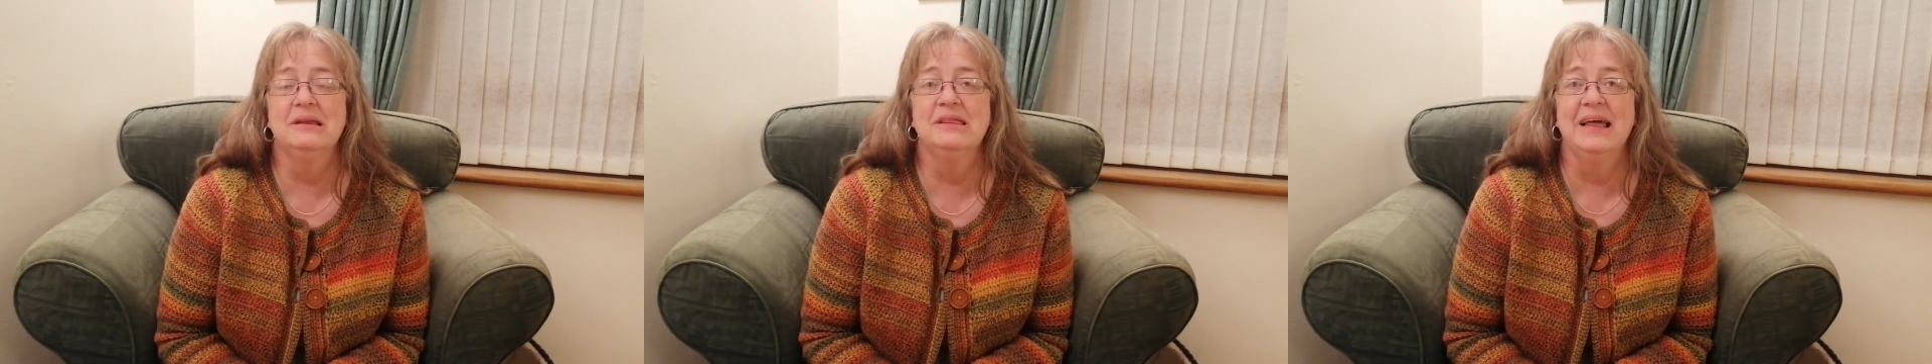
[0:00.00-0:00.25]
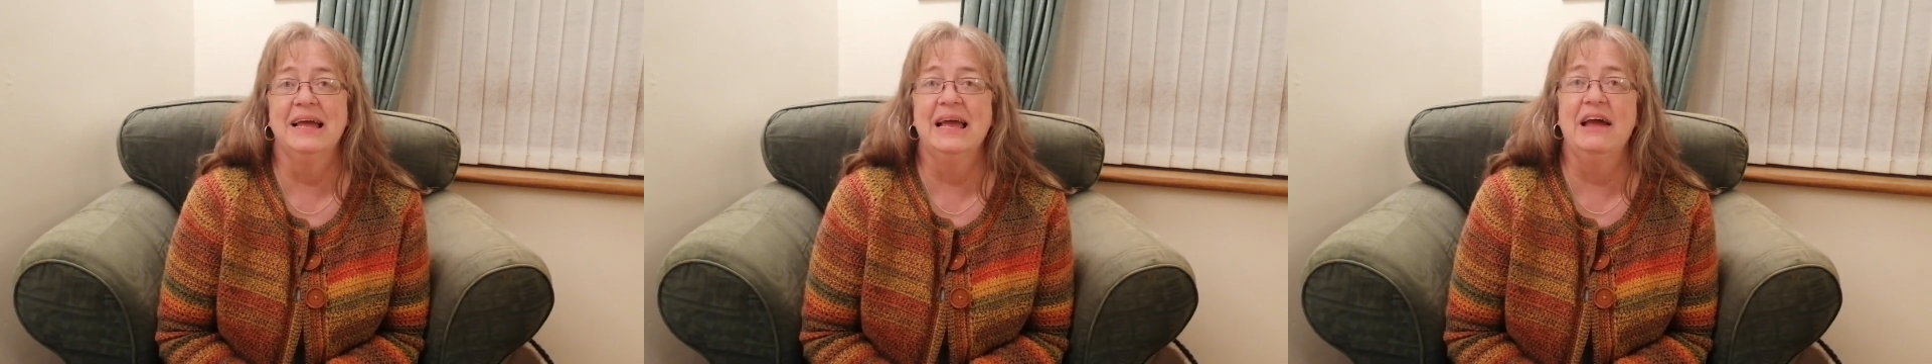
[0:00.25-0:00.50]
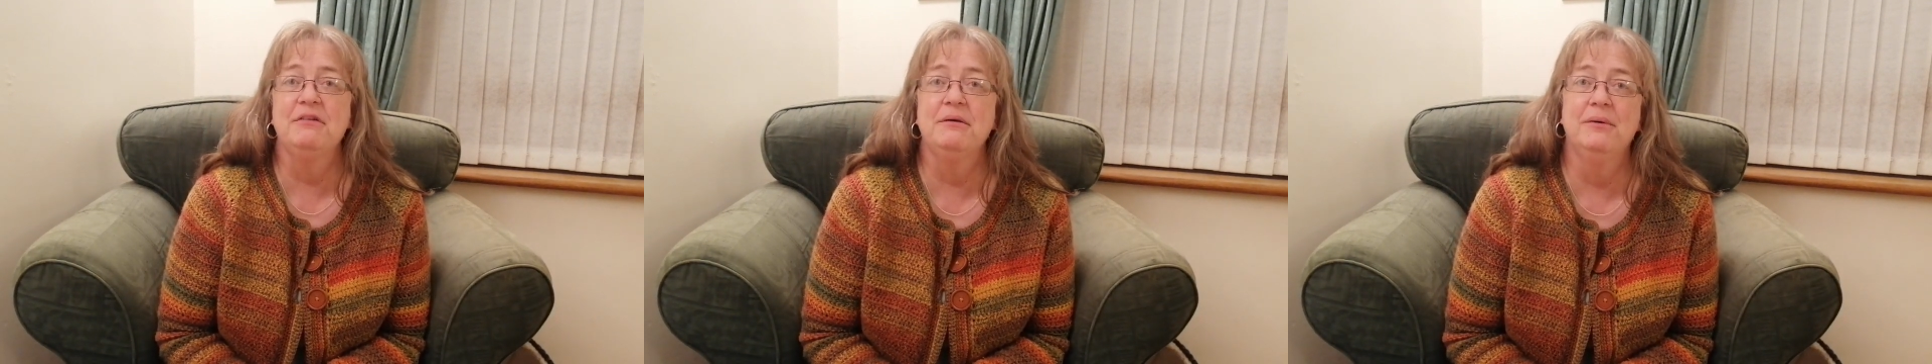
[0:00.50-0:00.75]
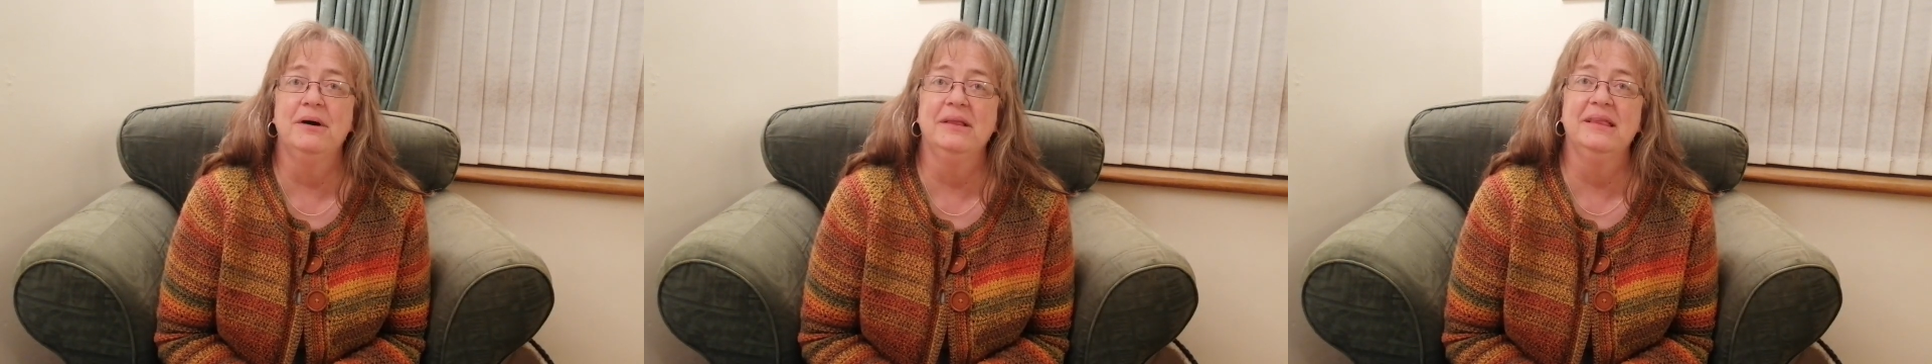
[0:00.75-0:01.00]
thank
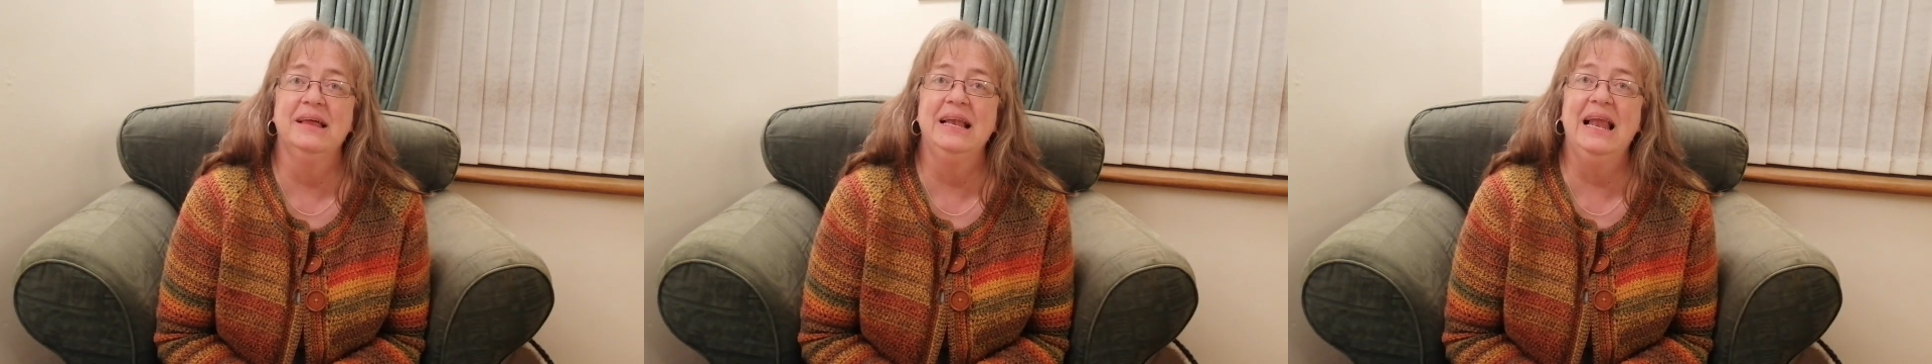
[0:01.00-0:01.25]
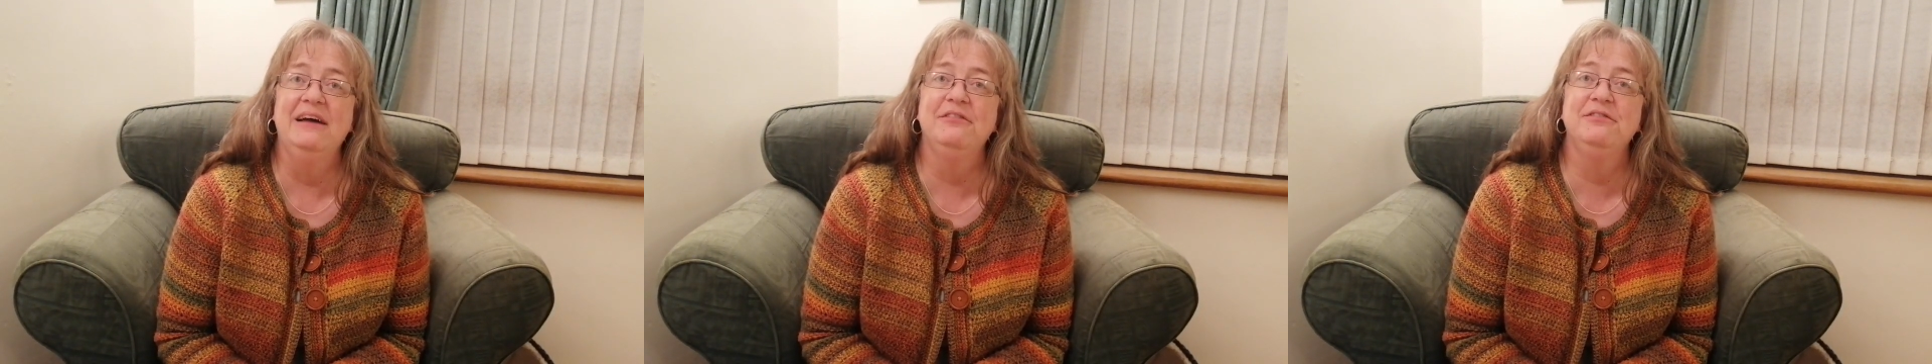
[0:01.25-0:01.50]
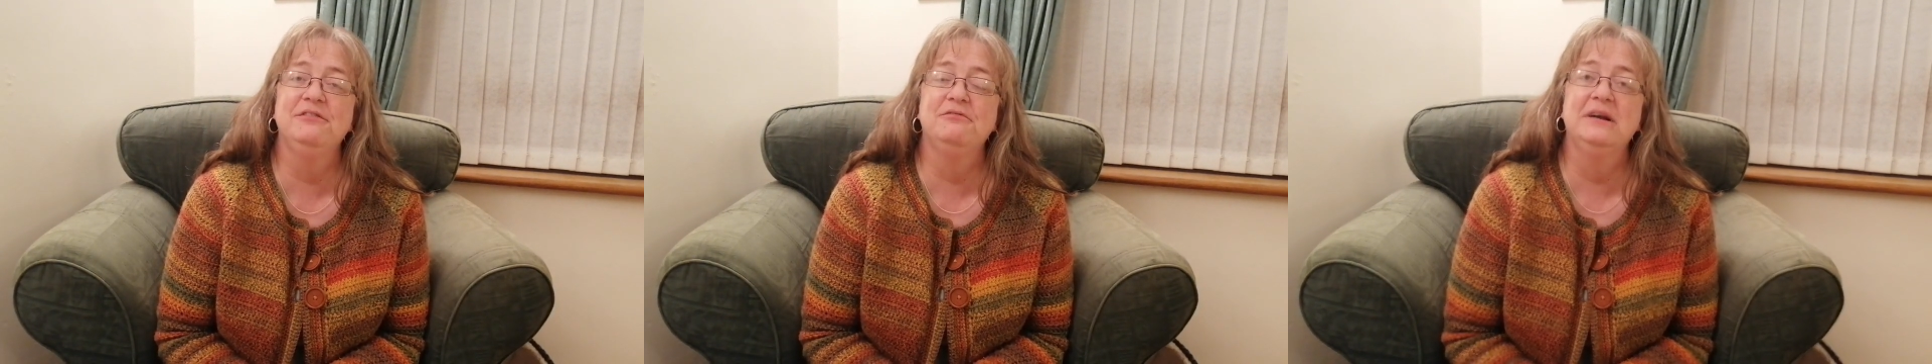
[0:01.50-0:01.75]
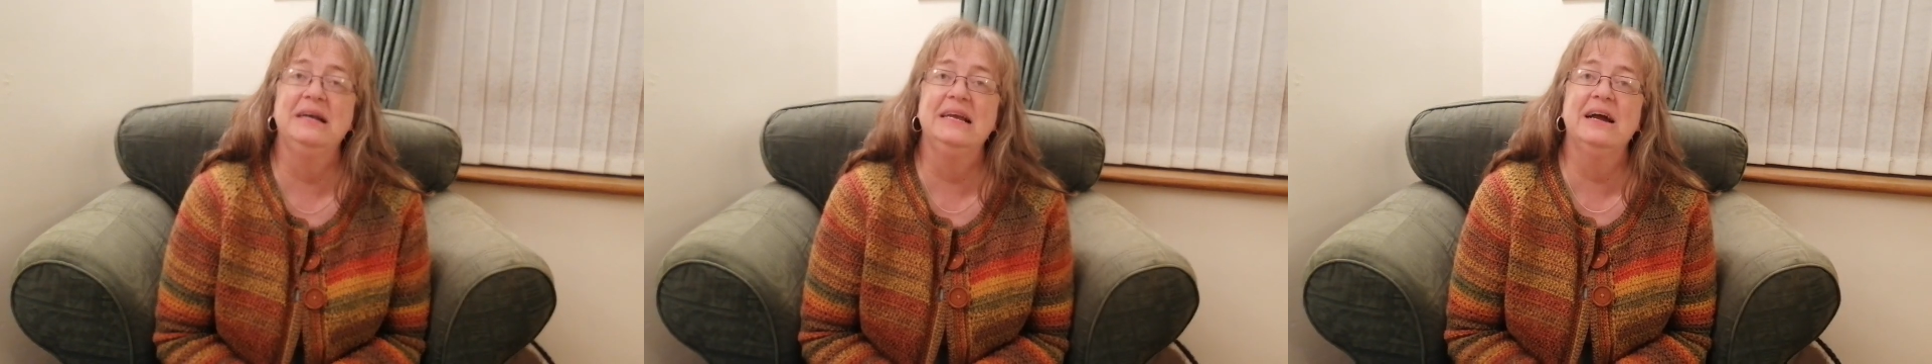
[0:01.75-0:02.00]
everyone that left
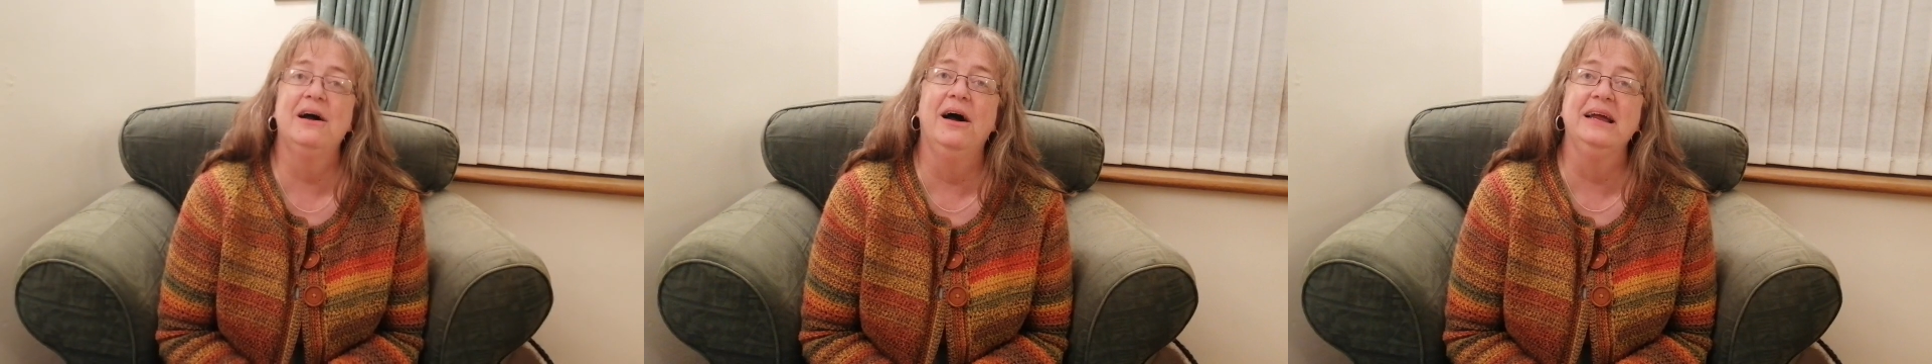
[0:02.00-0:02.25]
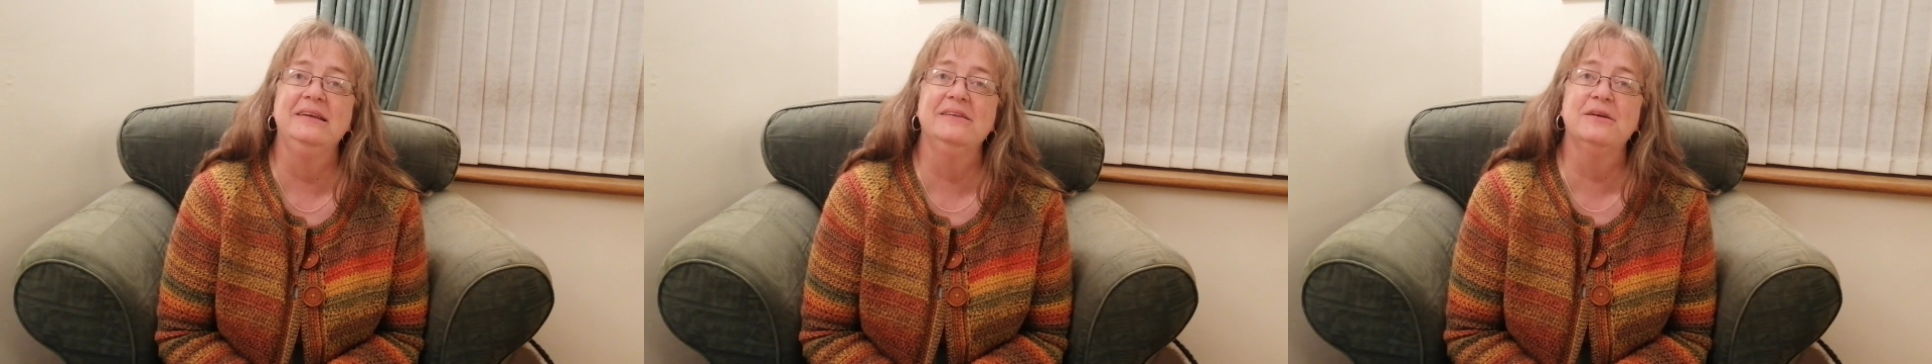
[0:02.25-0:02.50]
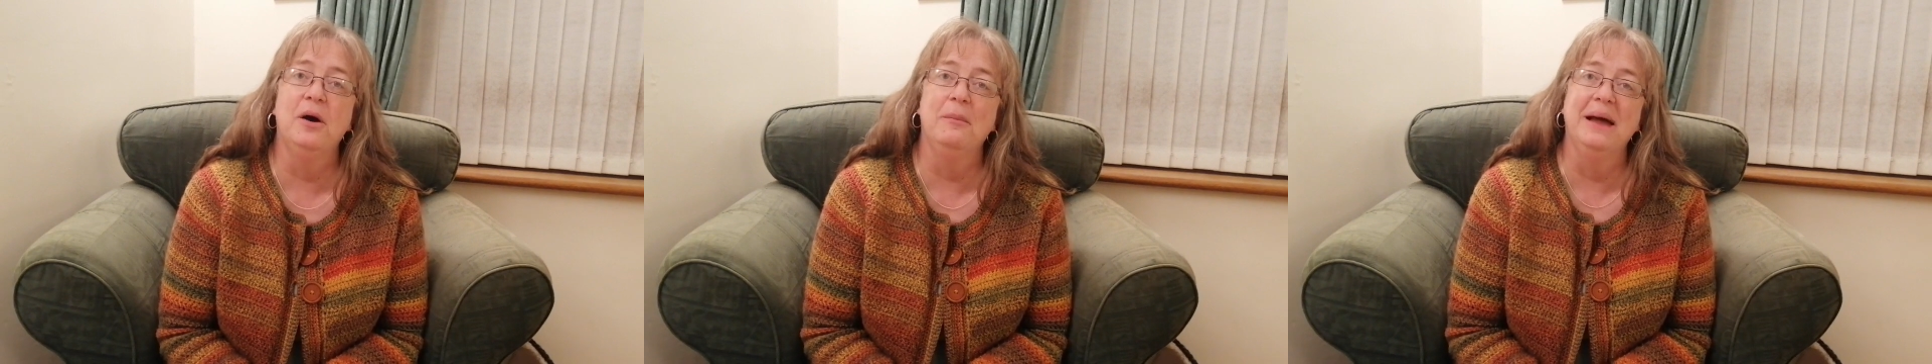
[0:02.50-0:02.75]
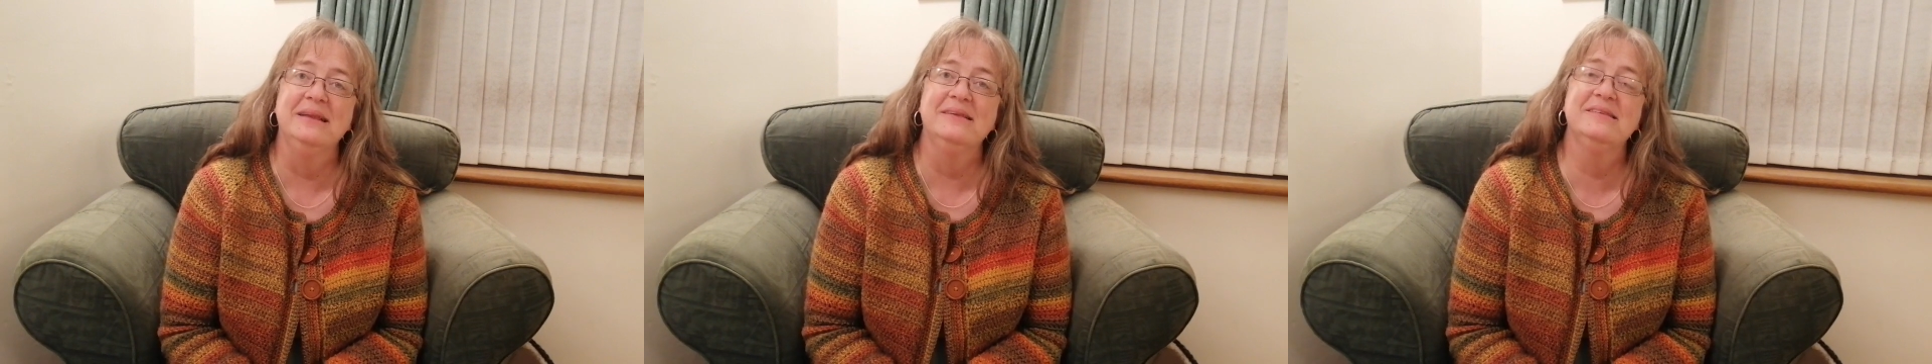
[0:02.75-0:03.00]
really kind
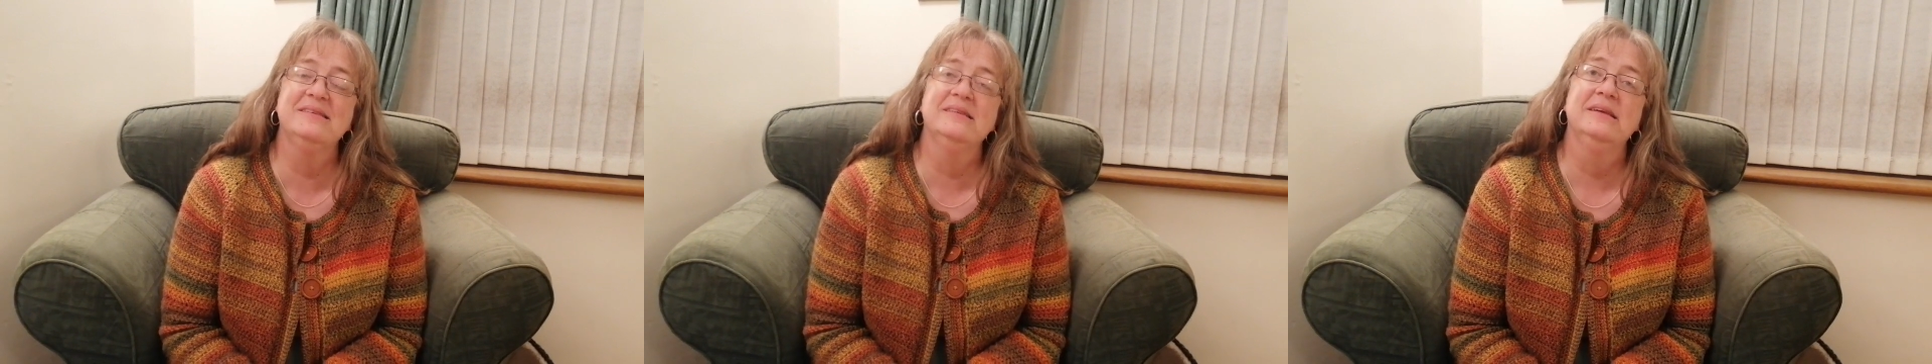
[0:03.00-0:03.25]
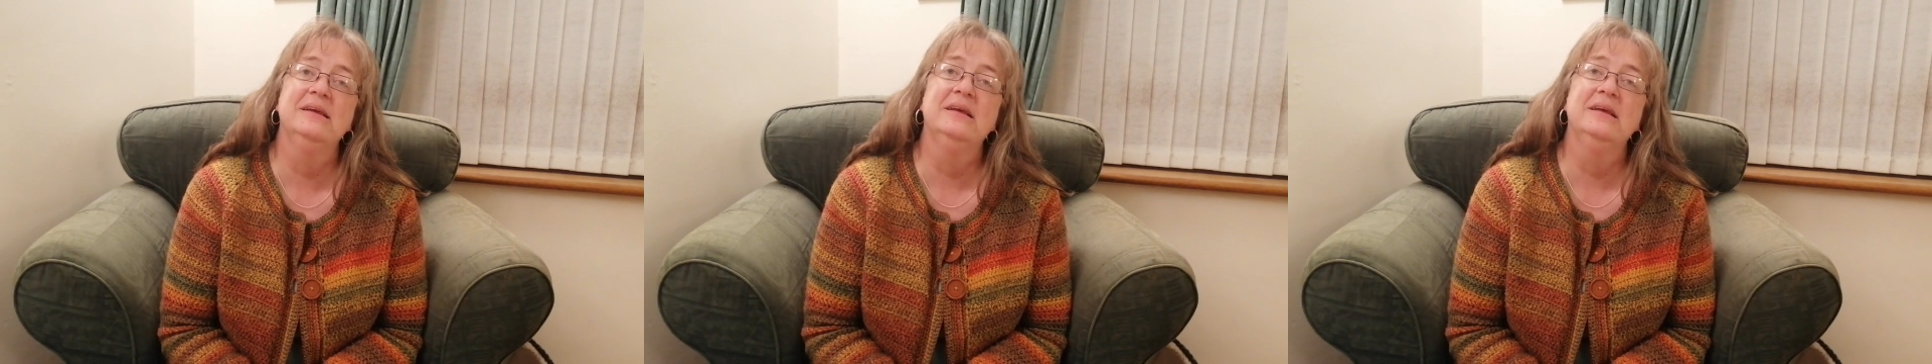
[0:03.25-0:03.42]
comments